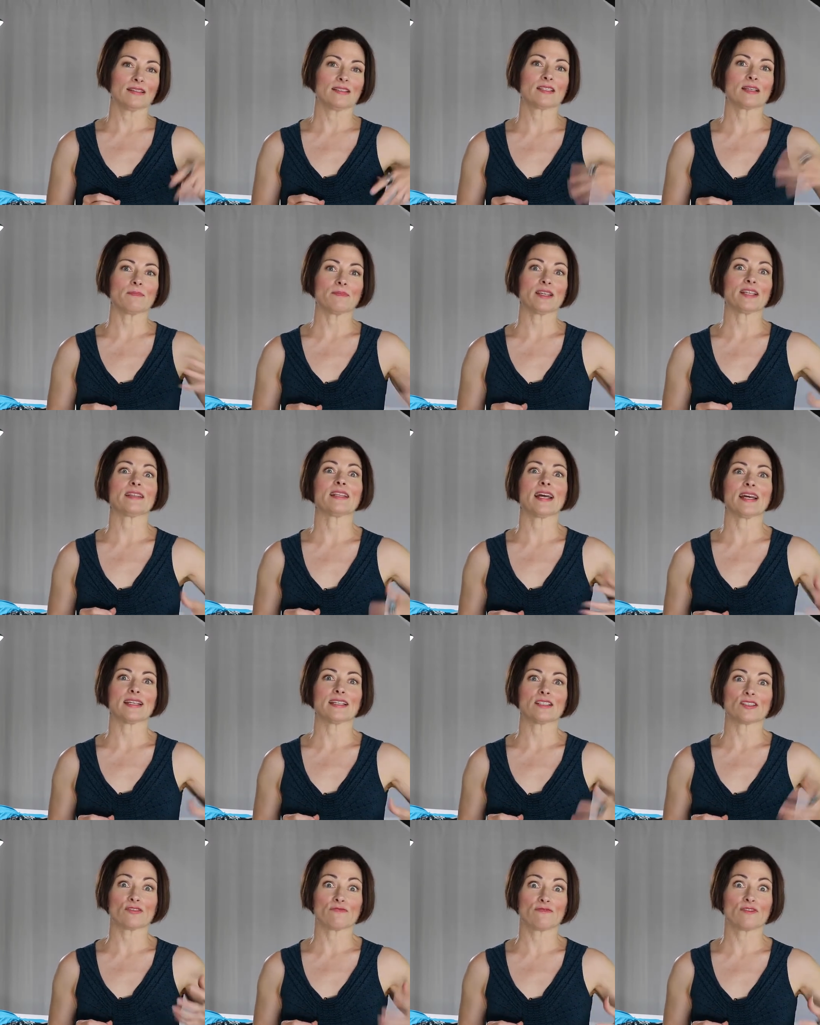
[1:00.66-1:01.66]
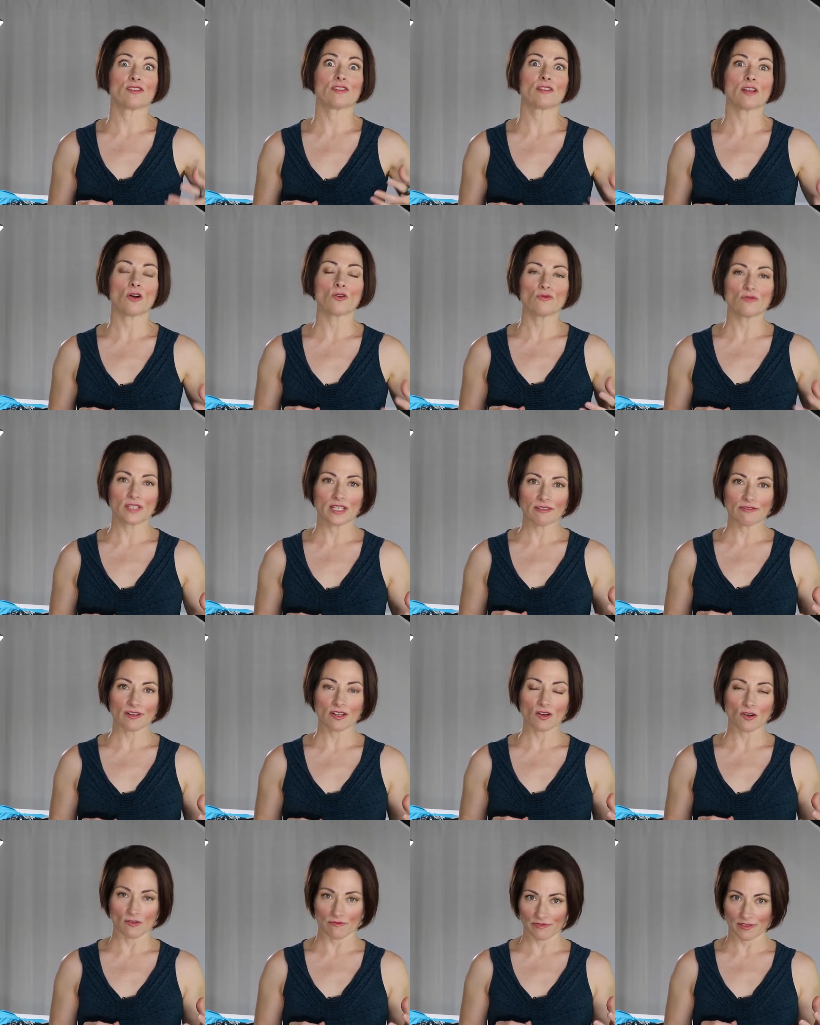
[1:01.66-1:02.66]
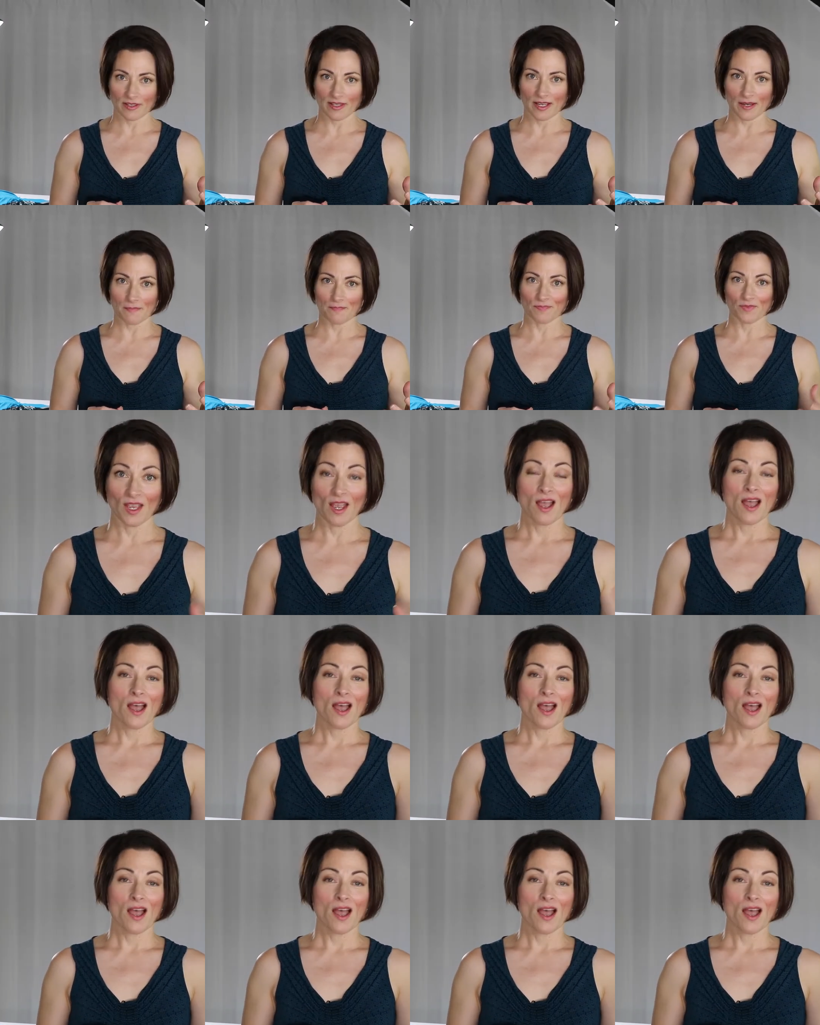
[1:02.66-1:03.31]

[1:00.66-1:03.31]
something that is so difficult for them.